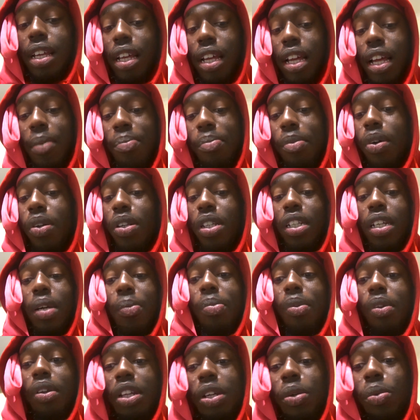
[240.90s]
I'm only
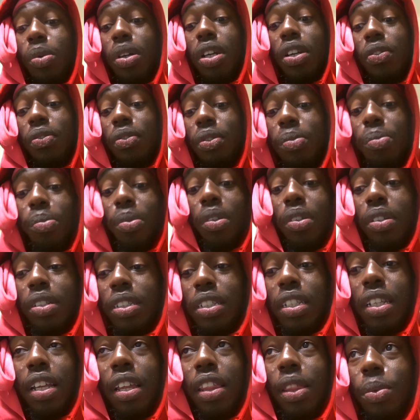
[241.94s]
uploading one of them because
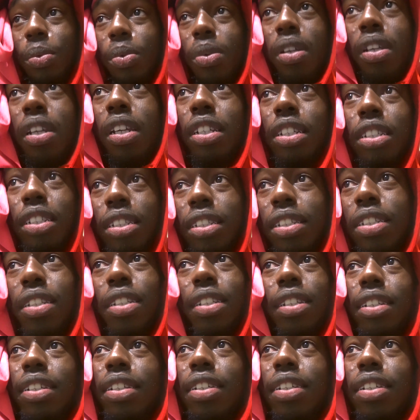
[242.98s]
the other one I just